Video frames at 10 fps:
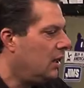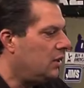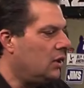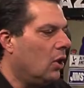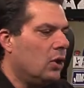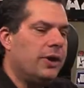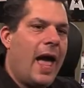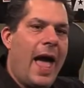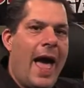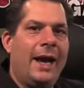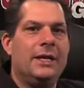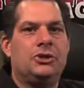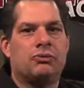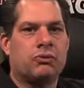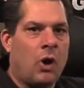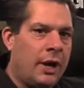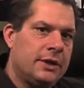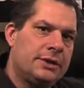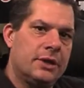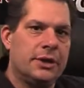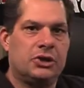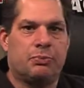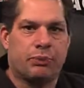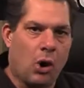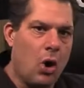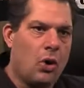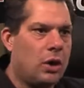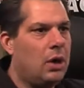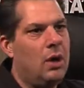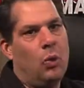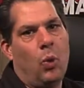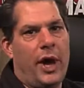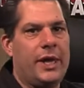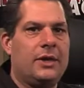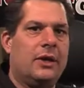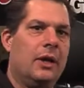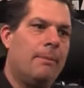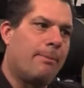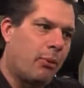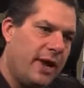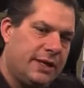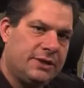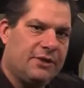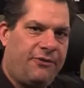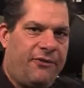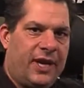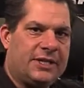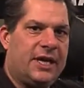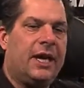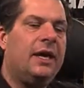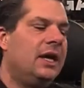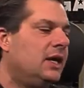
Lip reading: The old adage, run it till it's broke, wait till it breaks to fix it,